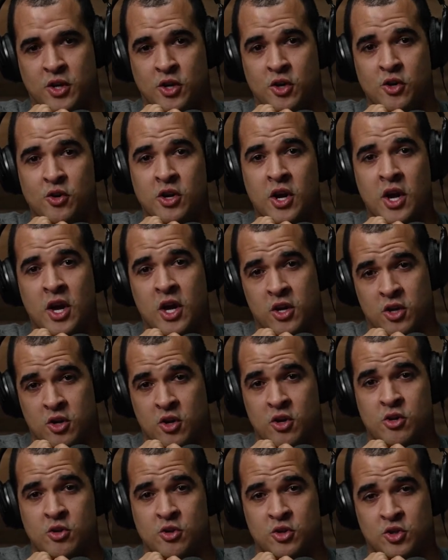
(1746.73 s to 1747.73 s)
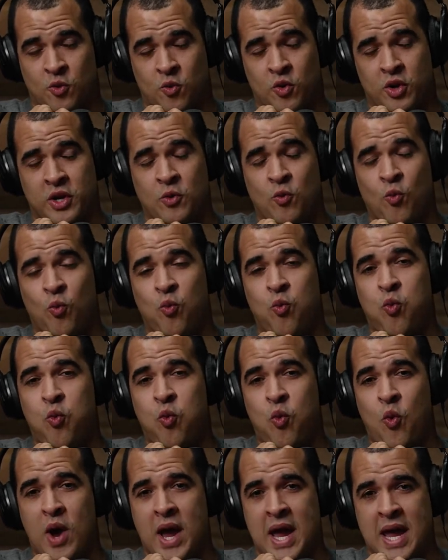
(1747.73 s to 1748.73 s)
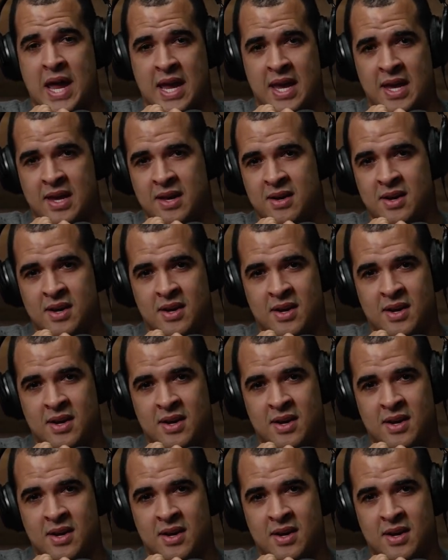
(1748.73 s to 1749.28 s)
You're used to working way